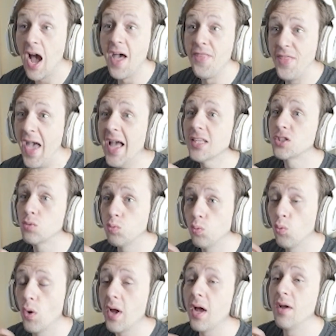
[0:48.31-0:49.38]
That's
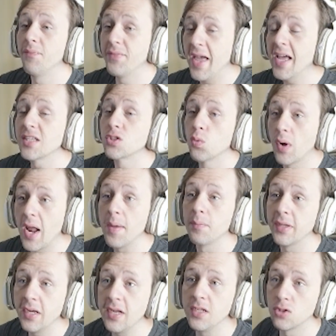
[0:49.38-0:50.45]
what that's what I'm
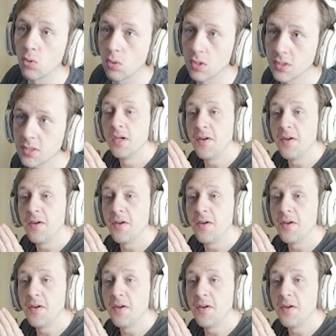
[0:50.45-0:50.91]
leaning towards.